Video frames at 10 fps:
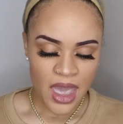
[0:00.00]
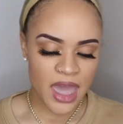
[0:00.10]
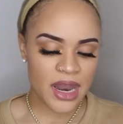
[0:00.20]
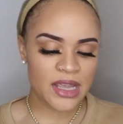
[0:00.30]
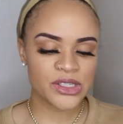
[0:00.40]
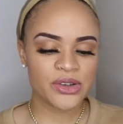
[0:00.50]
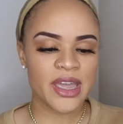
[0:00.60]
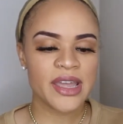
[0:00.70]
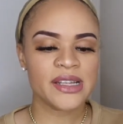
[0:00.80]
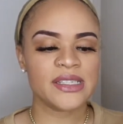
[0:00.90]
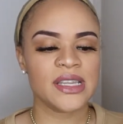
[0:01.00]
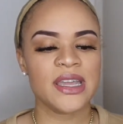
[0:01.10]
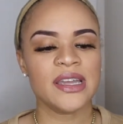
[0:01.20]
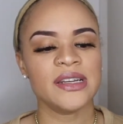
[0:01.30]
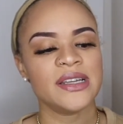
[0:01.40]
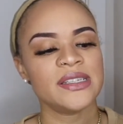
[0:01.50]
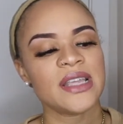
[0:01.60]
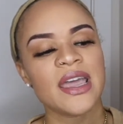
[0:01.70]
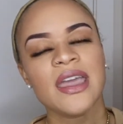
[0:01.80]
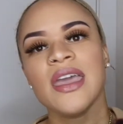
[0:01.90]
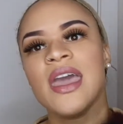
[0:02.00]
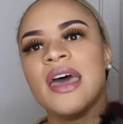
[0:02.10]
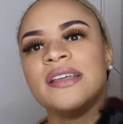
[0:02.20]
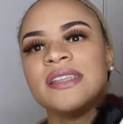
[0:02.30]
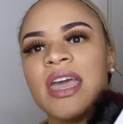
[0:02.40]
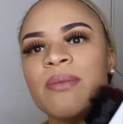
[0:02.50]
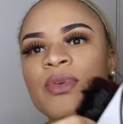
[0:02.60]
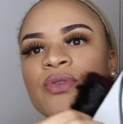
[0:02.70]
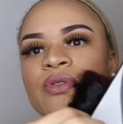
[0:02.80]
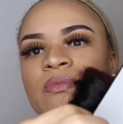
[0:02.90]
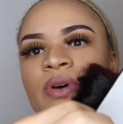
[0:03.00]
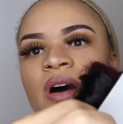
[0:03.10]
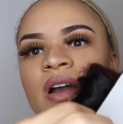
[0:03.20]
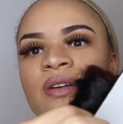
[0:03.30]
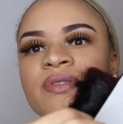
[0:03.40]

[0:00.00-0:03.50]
And as you can see, it does say it has a moon part,